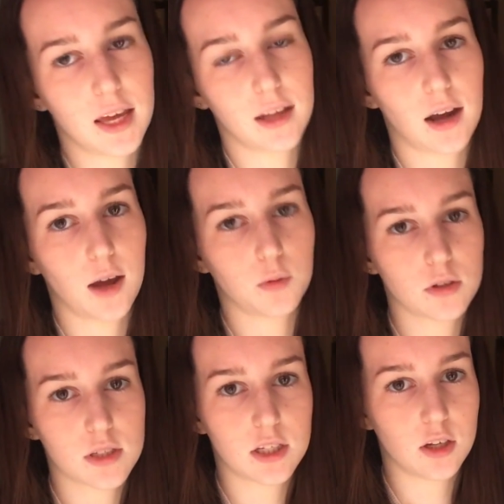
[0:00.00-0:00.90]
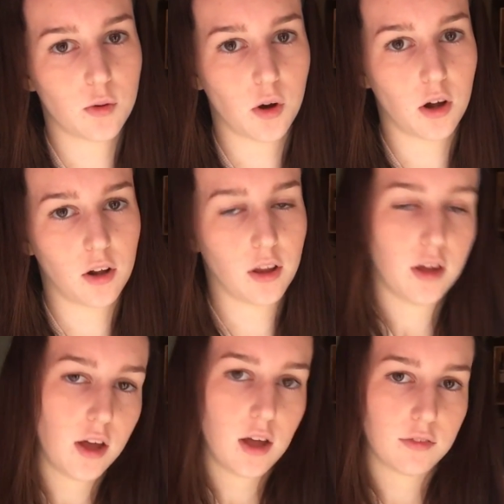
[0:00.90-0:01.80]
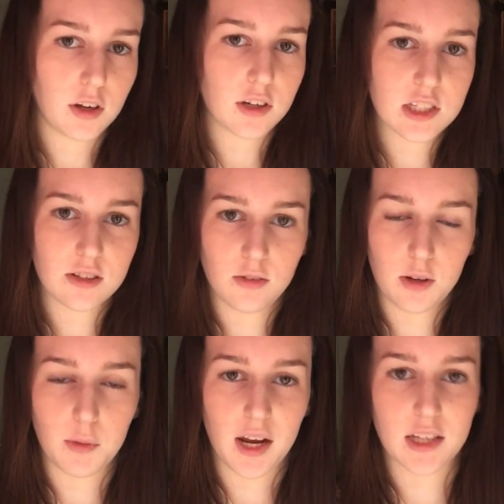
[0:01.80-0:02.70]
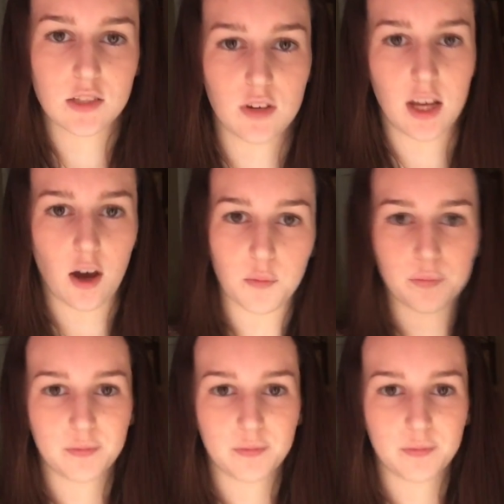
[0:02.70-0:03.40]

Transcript: and I will see you all very soon in my next video.